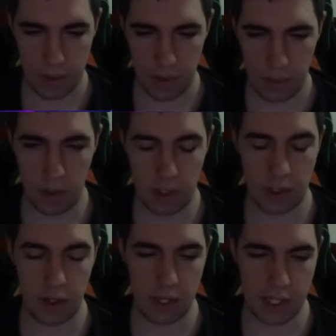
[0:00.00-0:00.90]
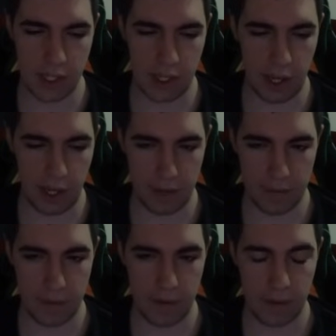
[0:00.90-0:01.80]
A one cost life.
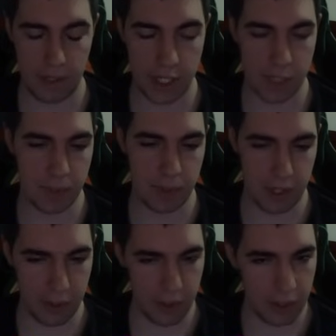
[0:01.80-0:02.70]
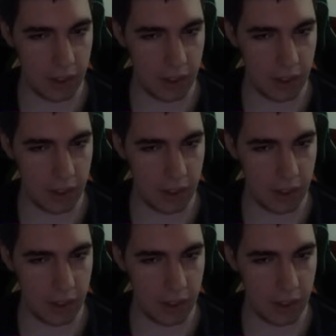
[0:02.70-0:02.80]
That's pretty good.